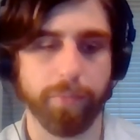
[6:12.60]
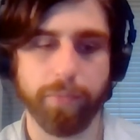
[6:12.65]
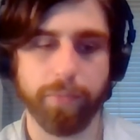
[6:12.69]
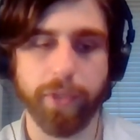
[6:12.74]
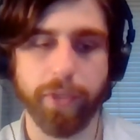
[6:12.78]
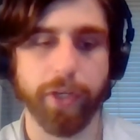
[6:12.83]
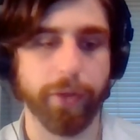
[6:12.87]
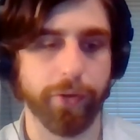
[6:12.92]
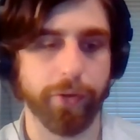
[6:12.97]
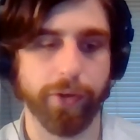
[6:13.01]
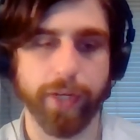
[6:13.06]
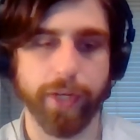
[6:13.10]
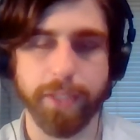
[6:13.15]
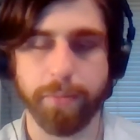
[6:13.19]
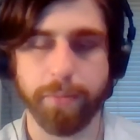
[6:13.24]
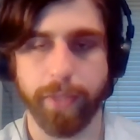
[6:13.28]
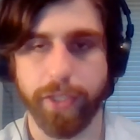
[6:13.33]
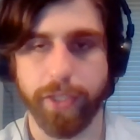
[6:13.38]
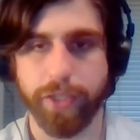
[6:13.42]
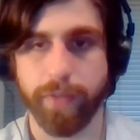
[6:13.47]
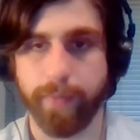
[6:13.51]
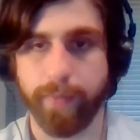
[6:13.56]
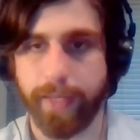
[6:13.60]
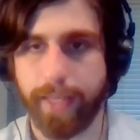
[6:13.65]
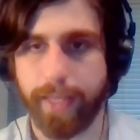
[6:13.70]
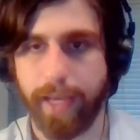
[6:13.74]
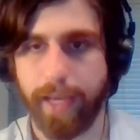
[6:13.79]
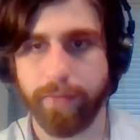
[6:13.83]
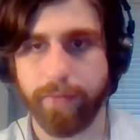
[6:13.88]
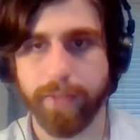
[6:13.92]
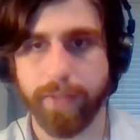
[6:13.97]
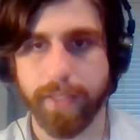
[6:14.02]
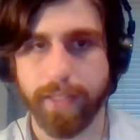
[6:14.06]
your explanation of why the
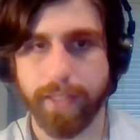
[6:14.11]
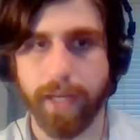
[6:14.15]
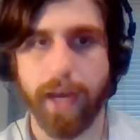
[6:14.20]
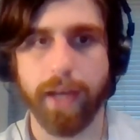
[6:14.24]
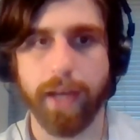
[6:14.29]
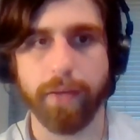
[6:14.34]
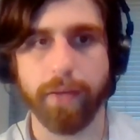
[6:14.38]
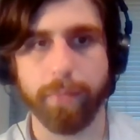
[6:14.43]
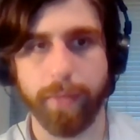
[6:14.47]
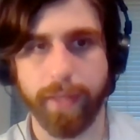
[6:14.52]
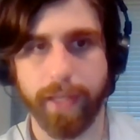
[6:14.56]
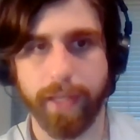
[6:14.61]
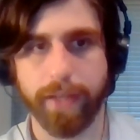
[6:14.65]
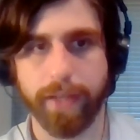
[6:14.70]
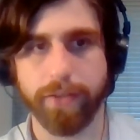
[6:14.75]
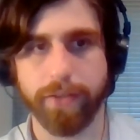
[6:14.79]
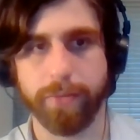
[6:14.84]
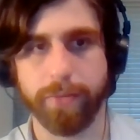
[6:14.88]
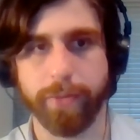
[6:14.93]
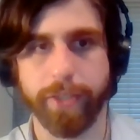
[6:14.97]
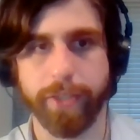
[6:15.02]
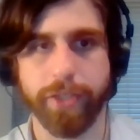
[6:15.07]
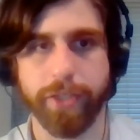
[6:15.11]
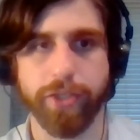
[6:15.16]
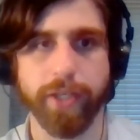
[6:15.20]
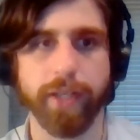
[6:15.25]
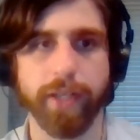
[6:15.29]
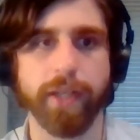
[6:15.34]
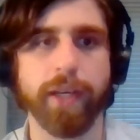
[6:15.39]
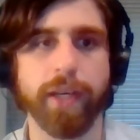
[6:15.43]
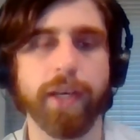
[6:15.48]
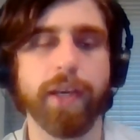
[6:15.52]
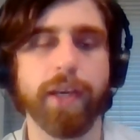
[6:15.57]
AF does not meet that
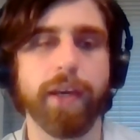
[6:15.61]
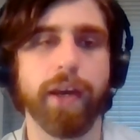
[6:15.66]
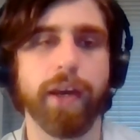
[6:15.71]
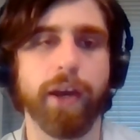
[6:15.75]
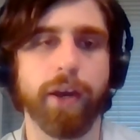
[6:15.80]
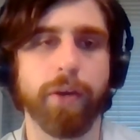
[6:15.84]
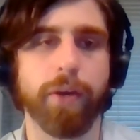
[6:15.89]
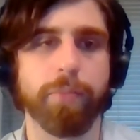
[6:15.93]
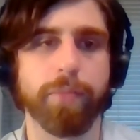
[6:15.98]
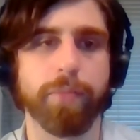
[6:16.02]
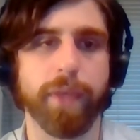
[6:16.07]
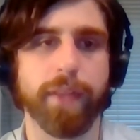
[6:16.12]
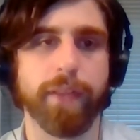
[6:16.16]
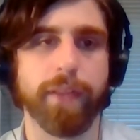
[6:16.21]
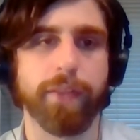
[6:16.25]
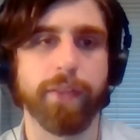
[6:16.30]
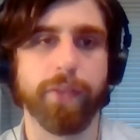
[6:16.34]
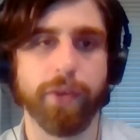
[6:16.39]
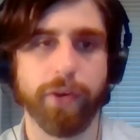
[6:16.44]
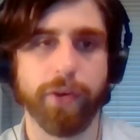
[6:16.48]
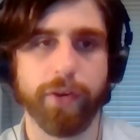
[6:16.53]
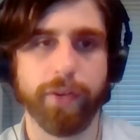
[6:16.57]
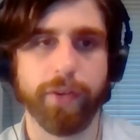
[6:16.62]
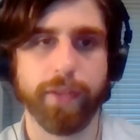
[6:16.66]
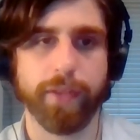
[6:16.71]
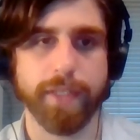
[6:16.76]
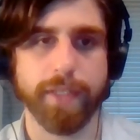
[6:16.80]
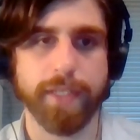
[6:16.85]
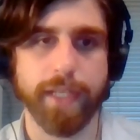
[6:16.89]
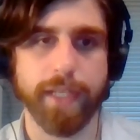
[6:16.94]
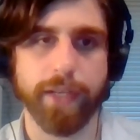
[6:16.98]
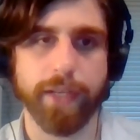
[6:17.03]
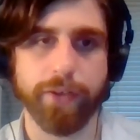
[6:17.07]
interpretation. And then third, the
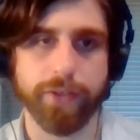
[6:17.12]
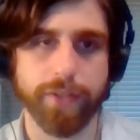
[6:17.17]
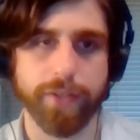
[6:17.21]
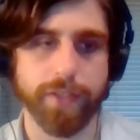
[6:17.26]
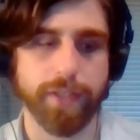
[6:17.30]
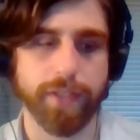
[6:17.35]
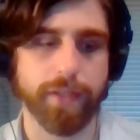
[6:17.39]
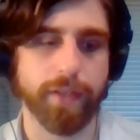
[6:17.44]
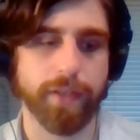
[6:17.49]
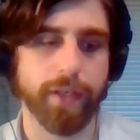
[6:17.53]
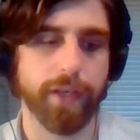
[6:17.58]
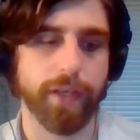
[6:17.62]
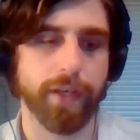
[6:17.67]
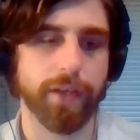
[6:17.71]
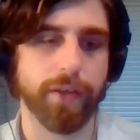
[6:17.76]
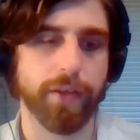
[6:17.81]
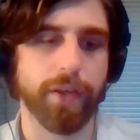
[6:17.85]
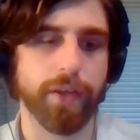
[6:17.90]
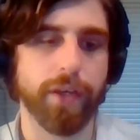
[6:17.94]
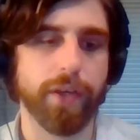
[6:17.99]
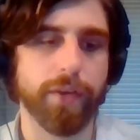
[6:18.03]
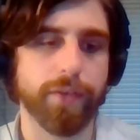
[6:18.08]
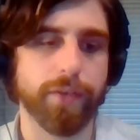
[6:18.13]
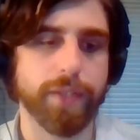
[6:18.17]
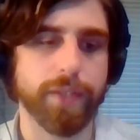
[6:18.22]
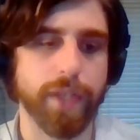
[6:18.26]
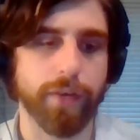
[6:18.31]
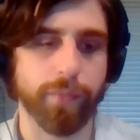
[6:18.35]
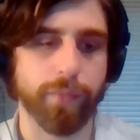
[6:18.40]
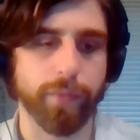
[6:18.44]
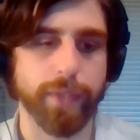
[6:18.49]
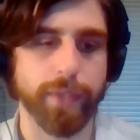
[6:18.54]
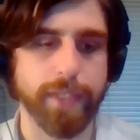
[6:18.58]
standards, the
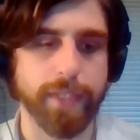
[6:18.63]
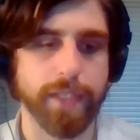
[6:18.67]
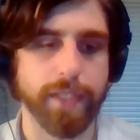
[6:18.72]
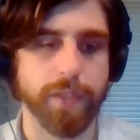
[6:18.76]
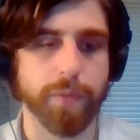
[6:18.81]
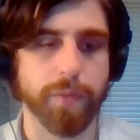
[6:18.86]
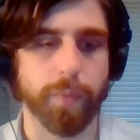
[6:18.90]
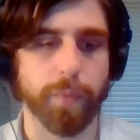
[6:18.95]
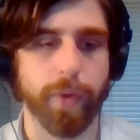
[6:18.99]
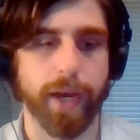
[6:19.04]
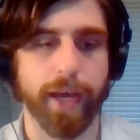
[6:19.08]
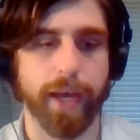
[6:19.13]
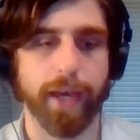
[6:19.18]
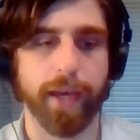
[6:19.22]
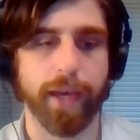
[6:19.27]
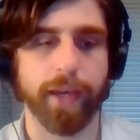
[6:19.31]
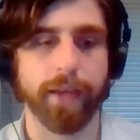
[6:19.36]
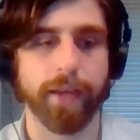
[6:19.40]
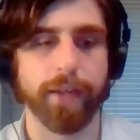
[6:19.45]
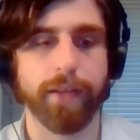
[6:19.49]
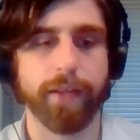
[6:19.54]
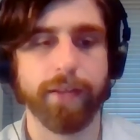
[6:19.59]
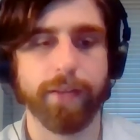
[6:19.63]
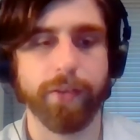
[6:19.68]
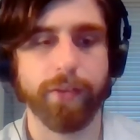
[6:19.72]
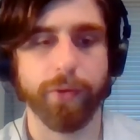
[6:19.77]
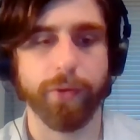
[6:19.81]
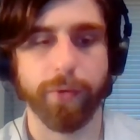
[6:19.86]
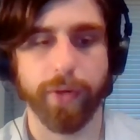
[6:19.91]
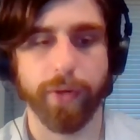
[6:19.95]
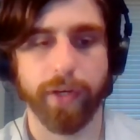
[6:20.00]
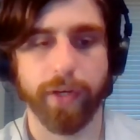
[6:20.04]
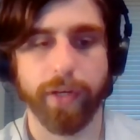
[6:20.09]
set of reasons why
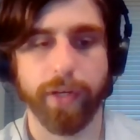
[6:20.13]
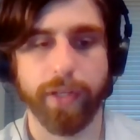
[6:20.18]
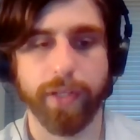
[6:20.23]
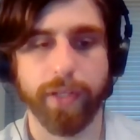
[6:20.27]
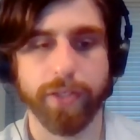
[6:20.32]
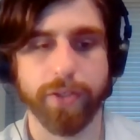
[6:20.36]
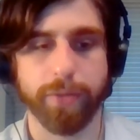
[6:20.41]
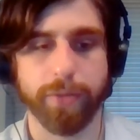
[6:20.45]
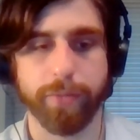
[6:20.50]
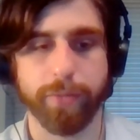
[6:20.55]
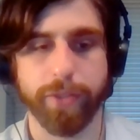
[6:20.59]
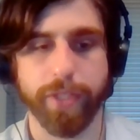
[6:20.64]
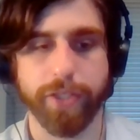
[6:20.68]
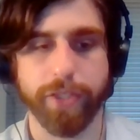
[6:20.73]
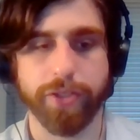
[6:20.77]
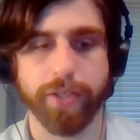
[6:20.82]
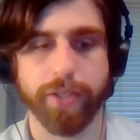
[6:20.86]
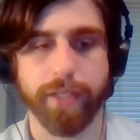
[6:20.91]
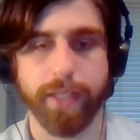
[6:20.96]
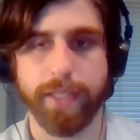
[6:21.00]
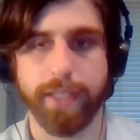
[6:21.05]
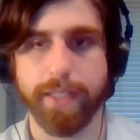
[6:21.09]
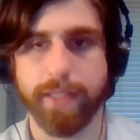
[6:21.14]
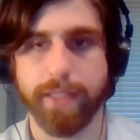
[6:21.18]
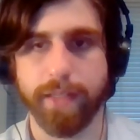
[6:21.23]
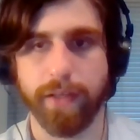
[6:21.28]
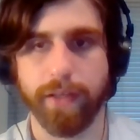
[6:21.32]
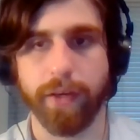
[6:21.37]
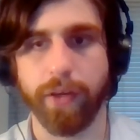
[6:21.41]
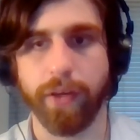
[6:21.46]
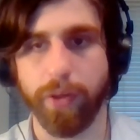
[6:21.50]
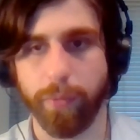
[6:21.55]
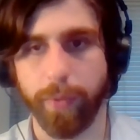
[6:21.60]
your interpretation is
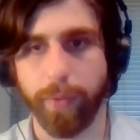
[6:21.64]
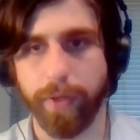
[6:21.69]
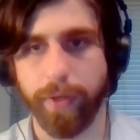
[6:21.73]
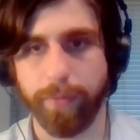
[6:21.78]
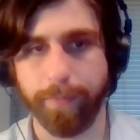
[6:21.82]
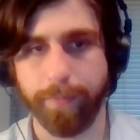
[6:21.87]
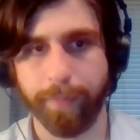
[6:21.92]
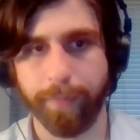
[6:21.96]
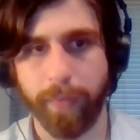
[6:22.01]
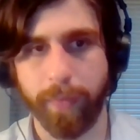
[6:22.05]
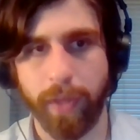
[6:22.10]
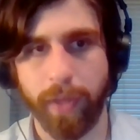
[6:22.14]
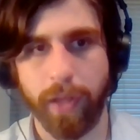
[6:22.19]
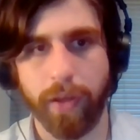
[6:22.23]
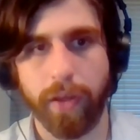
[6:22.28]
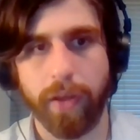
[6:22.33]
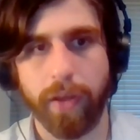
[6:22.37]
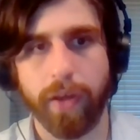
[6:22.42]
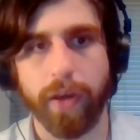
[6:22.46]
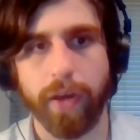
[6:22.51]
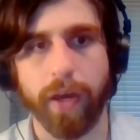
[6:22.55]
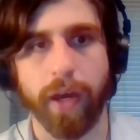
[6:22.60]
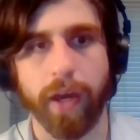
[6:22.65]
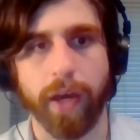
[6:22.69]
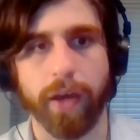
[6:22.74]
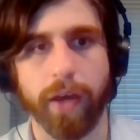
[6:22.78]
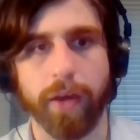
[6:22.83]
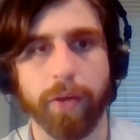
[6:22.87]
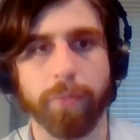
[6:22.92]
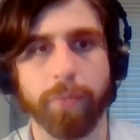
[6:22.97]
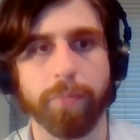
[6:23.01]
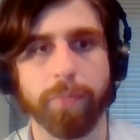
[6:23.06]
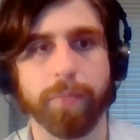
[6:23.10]
a good one.
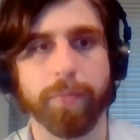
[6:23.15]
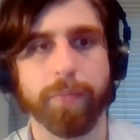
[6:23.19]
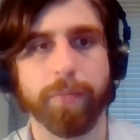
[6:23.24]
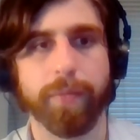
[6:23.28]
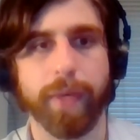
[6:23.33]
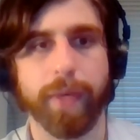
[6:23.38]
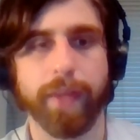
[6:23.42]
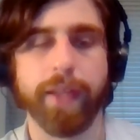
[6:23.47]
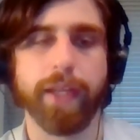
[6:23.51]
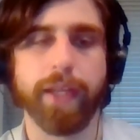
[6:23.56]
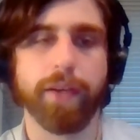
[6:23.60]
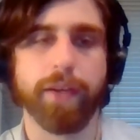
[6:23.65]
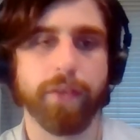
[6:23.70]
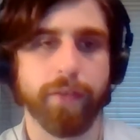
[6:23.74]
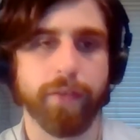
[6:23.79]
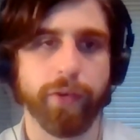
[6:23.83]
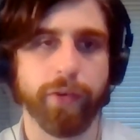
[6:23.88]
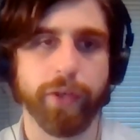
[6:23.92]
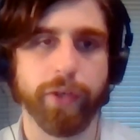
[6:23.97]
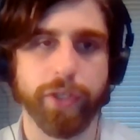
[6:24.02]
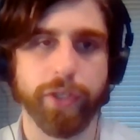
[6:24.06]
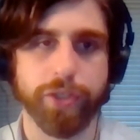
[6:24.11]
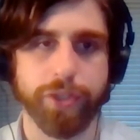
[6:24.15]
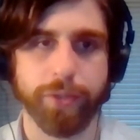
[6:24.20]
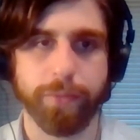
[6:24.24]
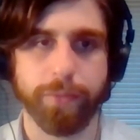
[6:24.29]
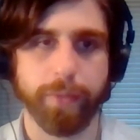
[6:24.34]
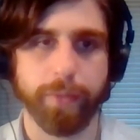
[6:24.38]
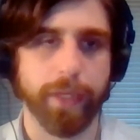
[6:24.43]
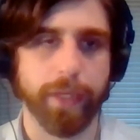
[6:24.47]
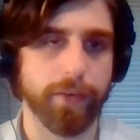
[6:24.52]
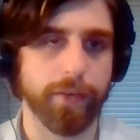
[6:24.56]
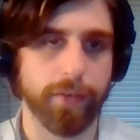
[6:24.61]
And then the voting issue,
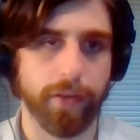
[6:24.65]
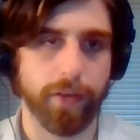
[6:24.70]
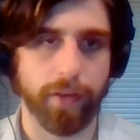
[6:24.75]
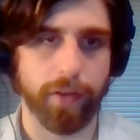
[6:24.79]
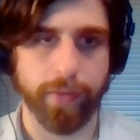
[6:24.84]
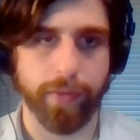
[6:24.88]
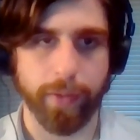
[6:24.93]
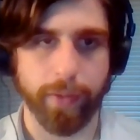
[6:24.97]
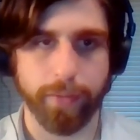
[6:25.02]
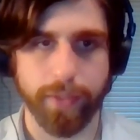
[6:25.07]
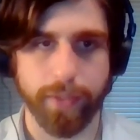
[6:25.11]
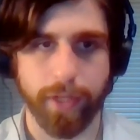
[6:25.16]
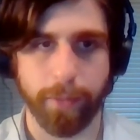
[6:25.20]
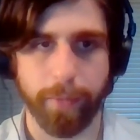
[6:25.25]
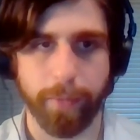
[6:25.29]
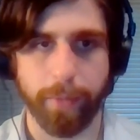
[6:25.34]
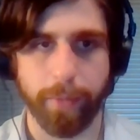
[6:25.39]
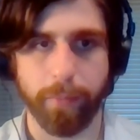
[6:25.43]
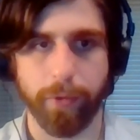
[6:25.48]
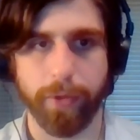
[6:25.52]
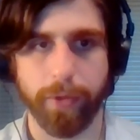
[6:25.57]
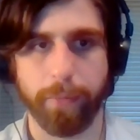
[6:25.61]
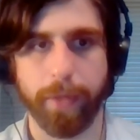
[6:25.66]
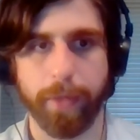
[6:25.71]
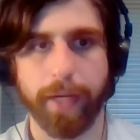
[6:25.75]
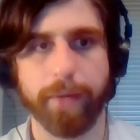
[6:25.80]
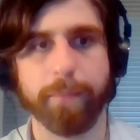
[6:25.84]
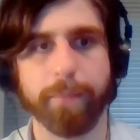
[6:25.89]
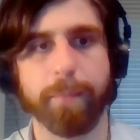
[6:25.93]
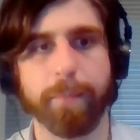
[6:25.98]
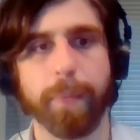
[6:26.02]
but all of that we'll talk about more in a minute.